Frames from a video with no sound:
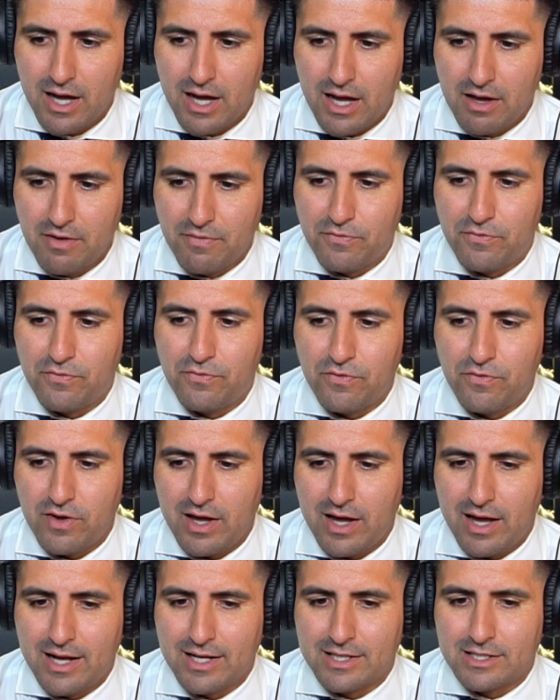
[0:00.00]
if
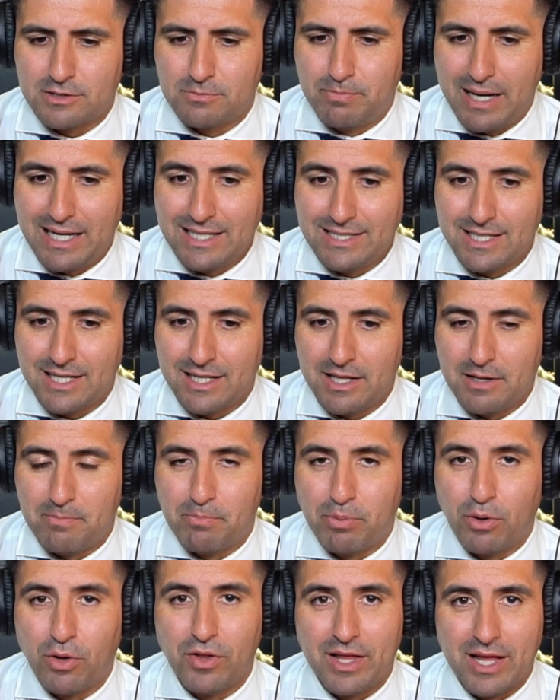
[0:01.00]
it's basically
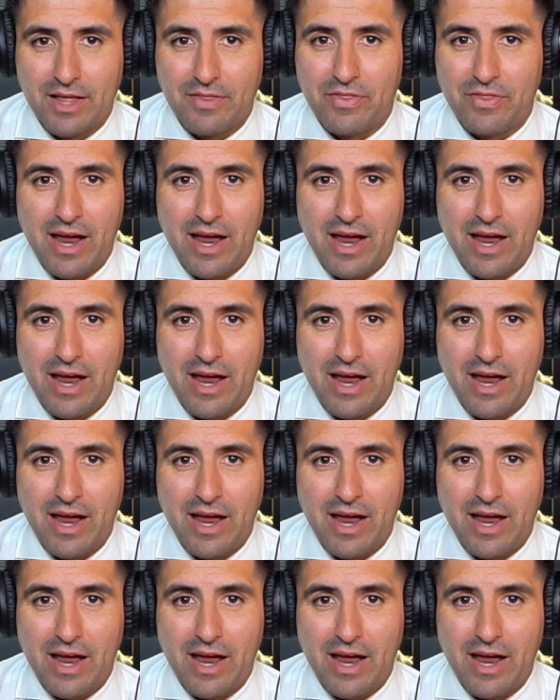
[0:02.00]
pulling in